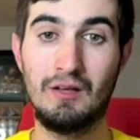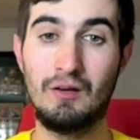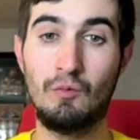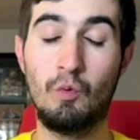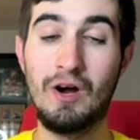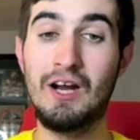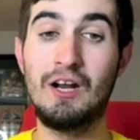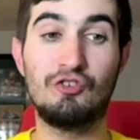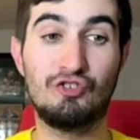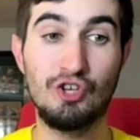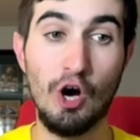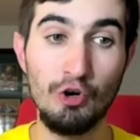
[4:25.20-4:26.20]
We're going to
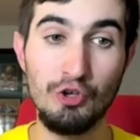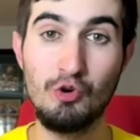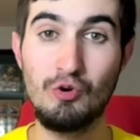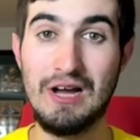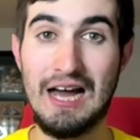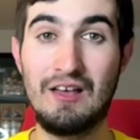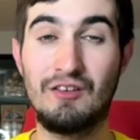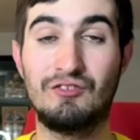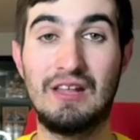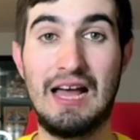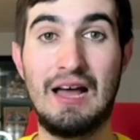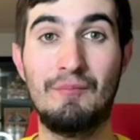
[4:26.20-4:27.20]
show you guys
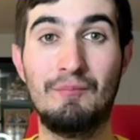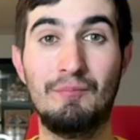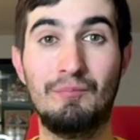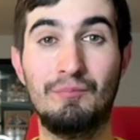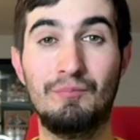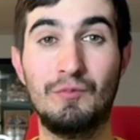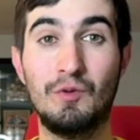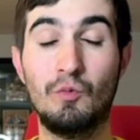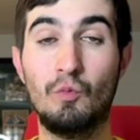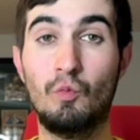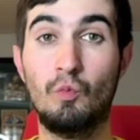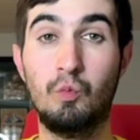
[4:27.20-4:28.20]
that
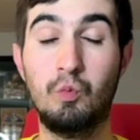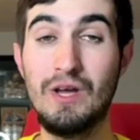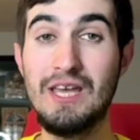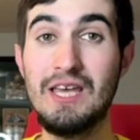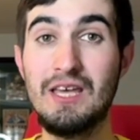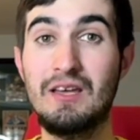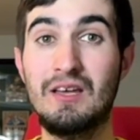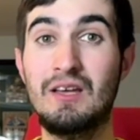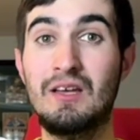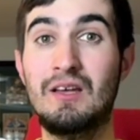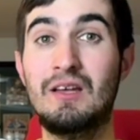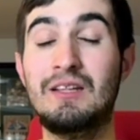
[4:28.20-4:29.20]
we
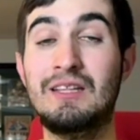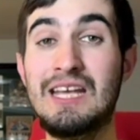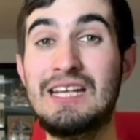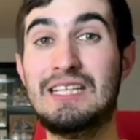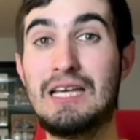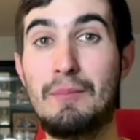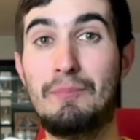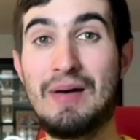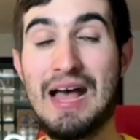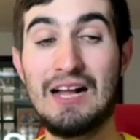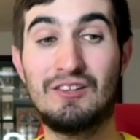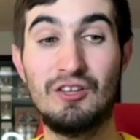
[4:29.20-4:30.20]
need to get
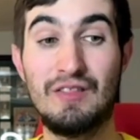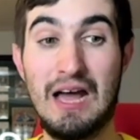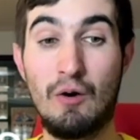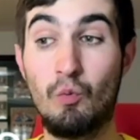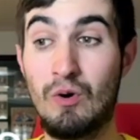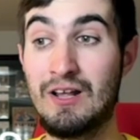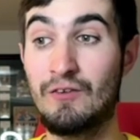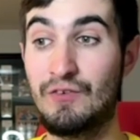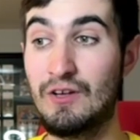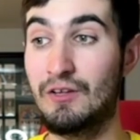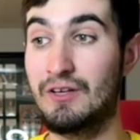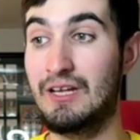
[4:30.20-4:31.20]
back to that winning
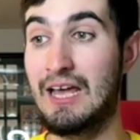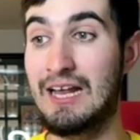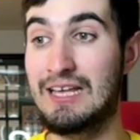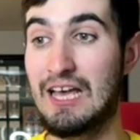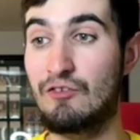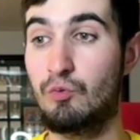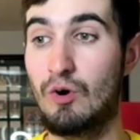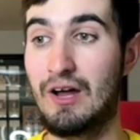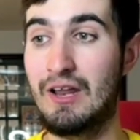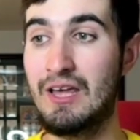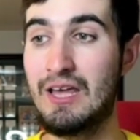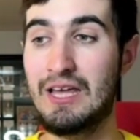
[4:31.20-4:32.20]
feeling. And guess
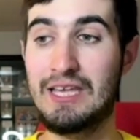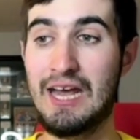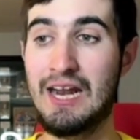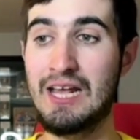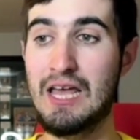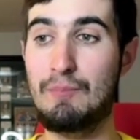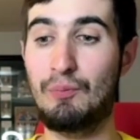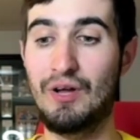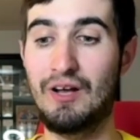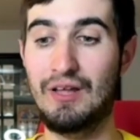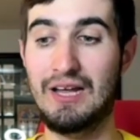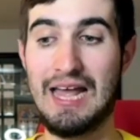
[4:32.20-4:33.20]
what? Getting a
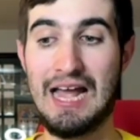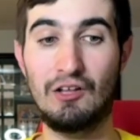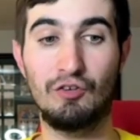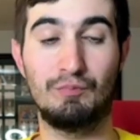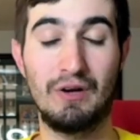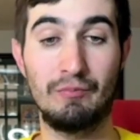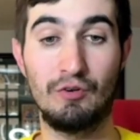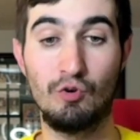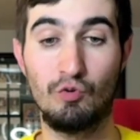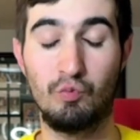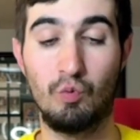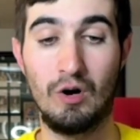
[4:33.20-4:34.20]
player like Alex Bregman,
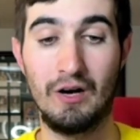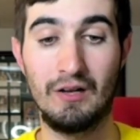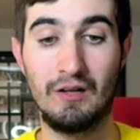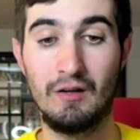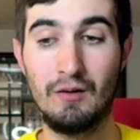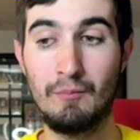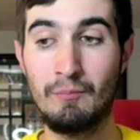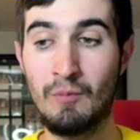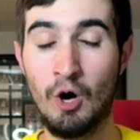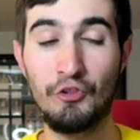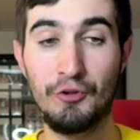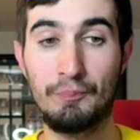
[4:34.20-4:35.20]
who's won
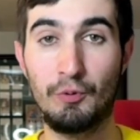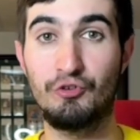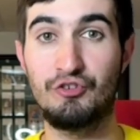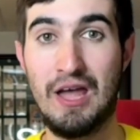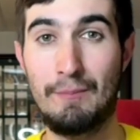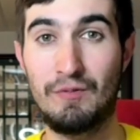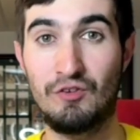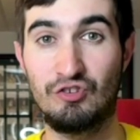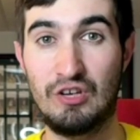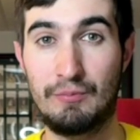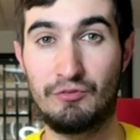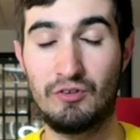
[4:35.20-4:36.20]
multiple
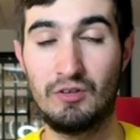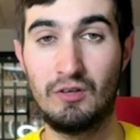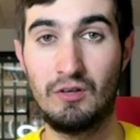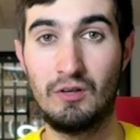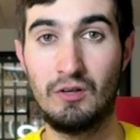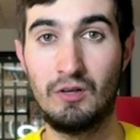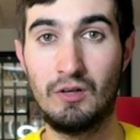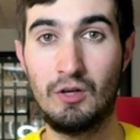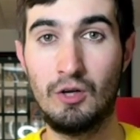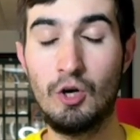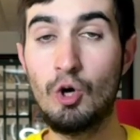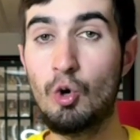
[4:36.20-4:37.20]
championships,
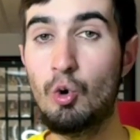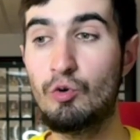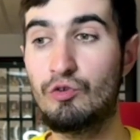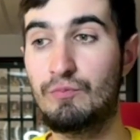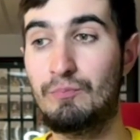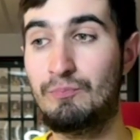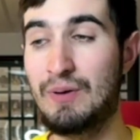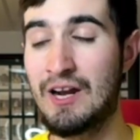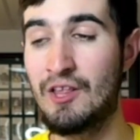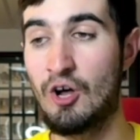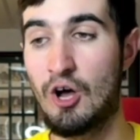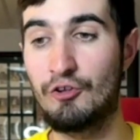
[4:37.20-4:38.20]
who's been
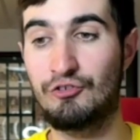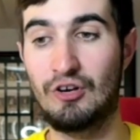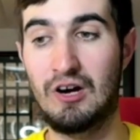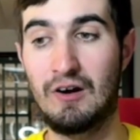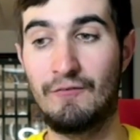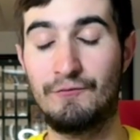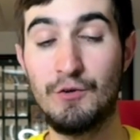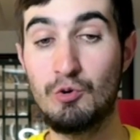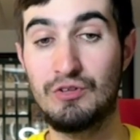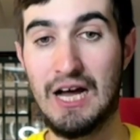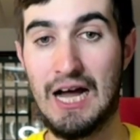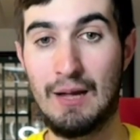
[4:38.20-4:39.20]
an all-star a few
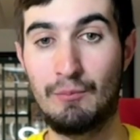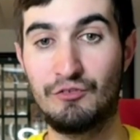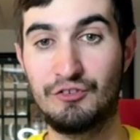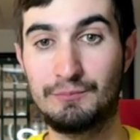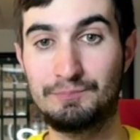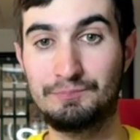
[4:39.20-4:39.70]
times,